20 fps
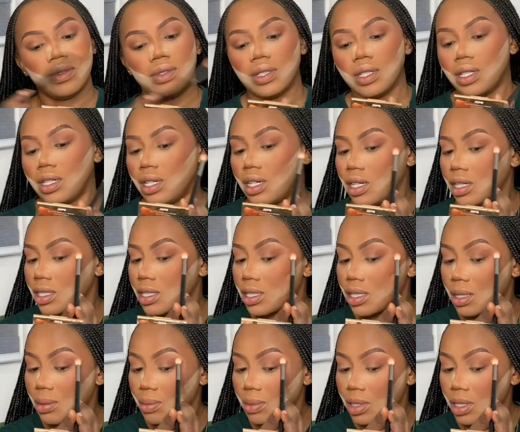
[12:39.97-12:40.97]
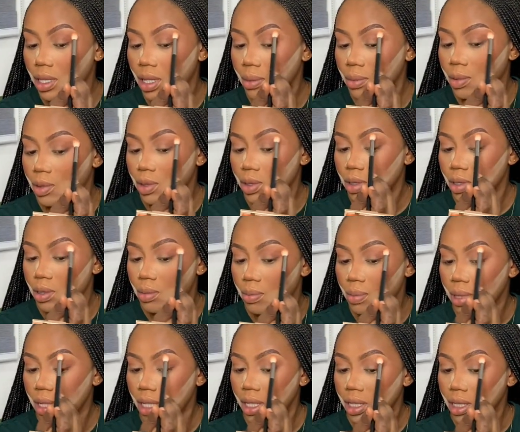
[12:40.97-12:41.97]
And then the same thing, I'm going to
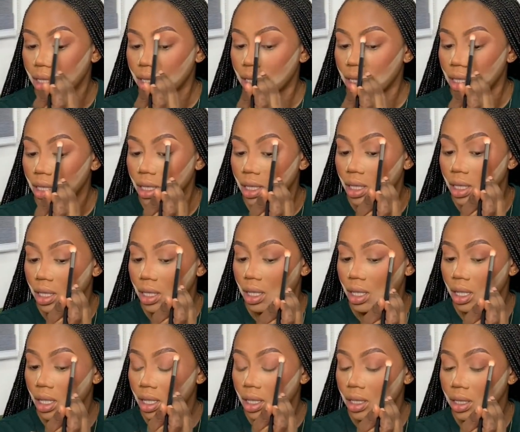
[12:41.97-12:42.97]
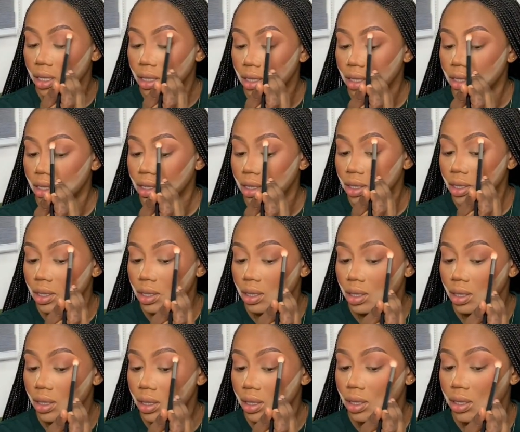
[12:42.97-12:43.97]
blend the
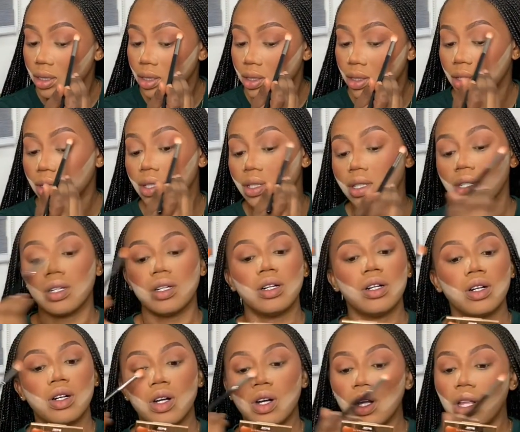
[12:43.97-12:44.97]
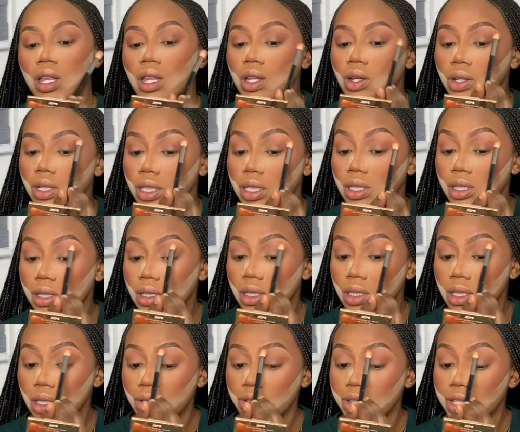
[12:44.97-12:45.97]
color into the
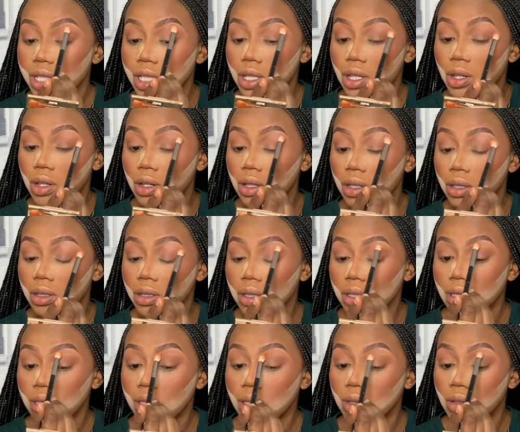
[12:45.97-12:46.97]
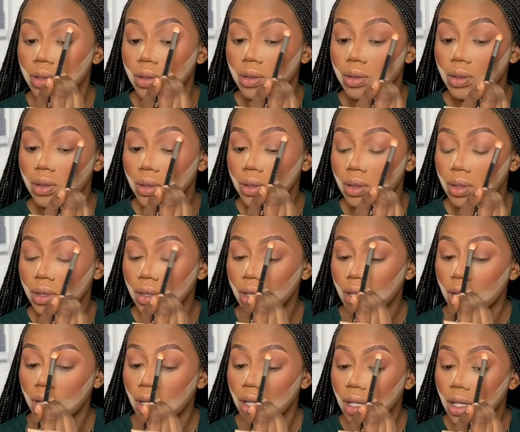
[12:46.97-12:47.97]
crease color, so
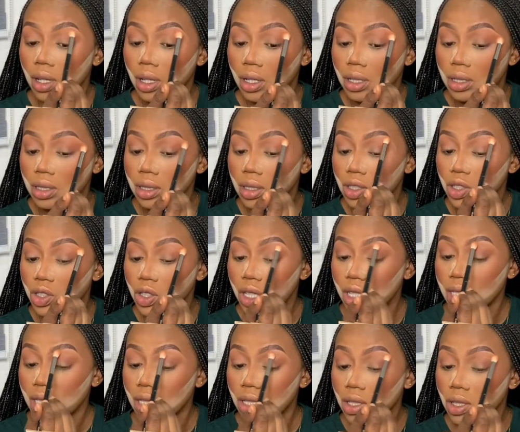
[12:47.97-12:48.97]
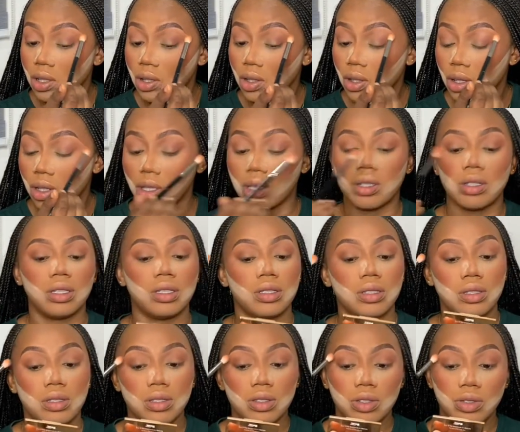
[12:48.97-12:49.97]
the transition color into
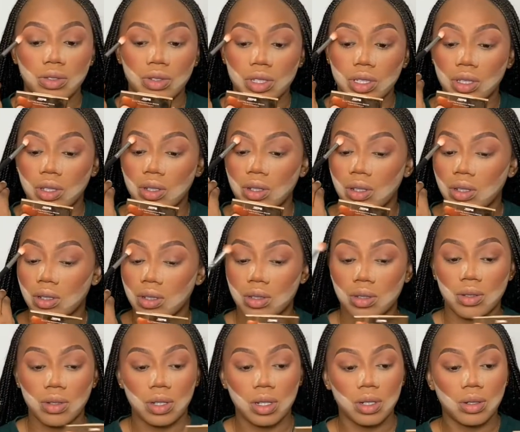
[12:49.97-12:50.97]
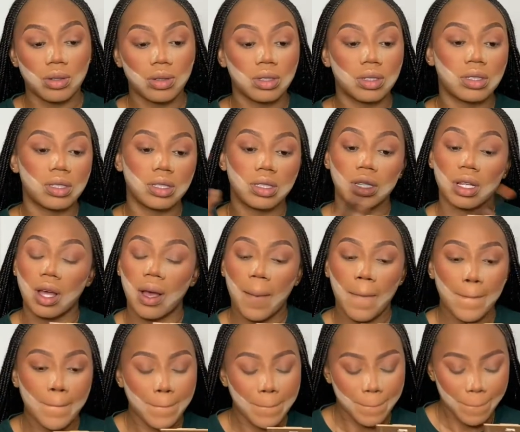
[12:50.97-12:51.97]
the crease color, so it looks
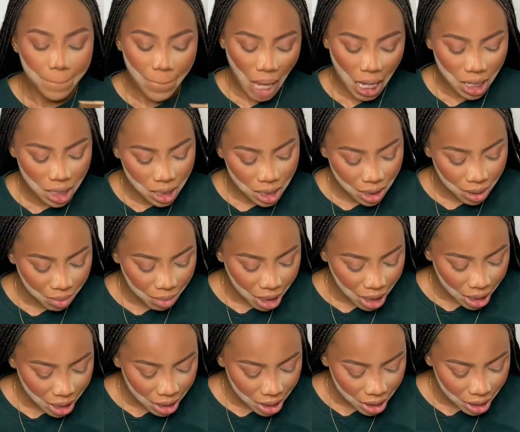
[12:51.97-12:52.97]
seamless.